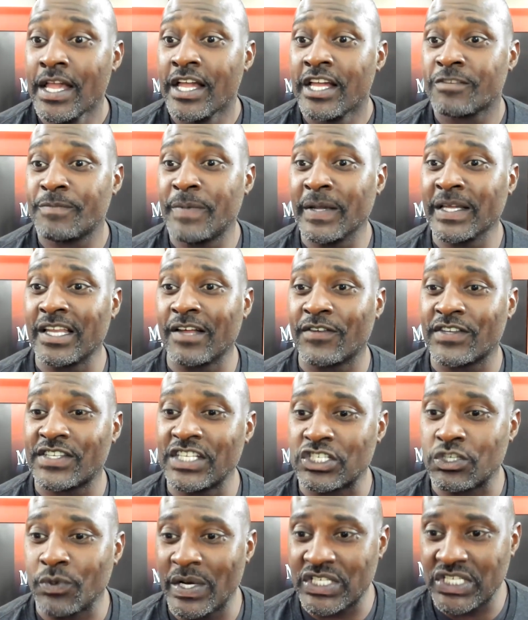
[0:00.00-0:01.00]
Speaking of a
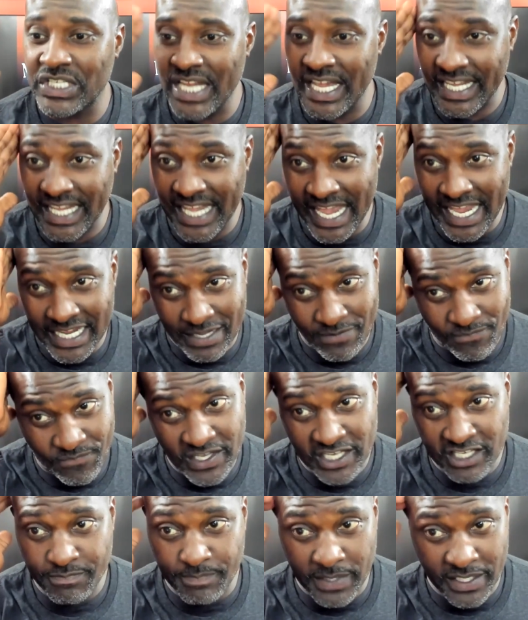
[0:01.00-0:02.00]
situation that can't get
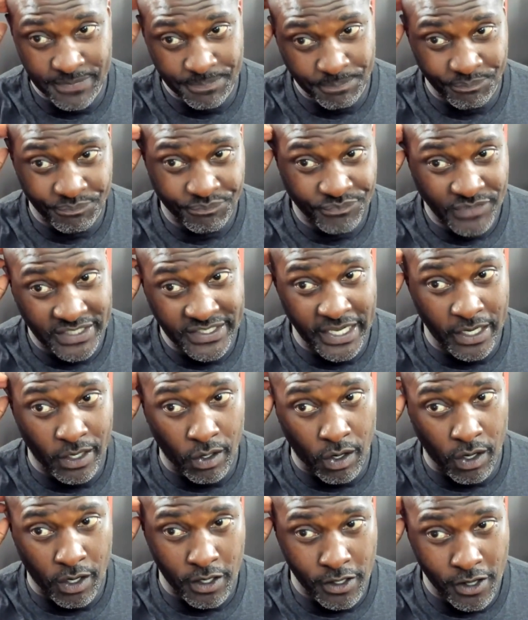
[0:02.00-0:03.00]
fixed, but Dale
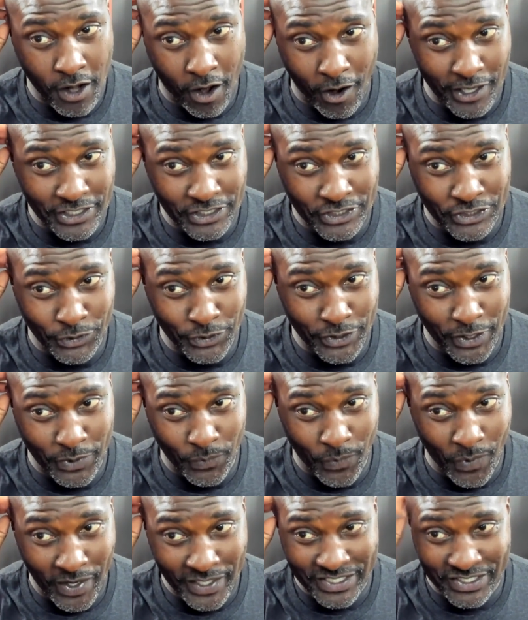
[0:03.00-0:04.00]
Earnhardt Jr.
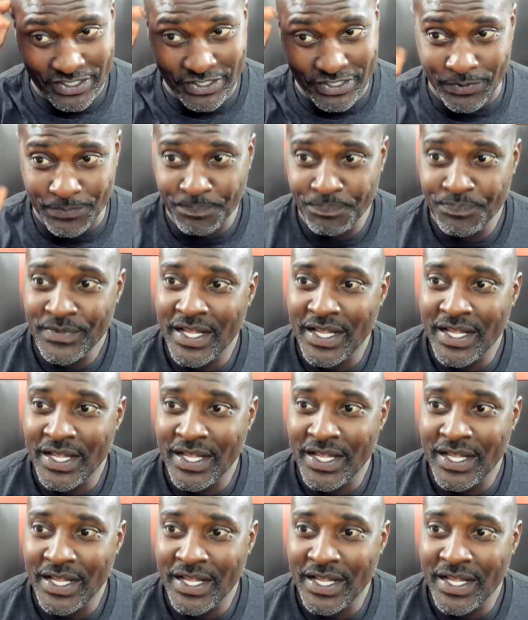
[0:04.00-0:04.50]
wants to,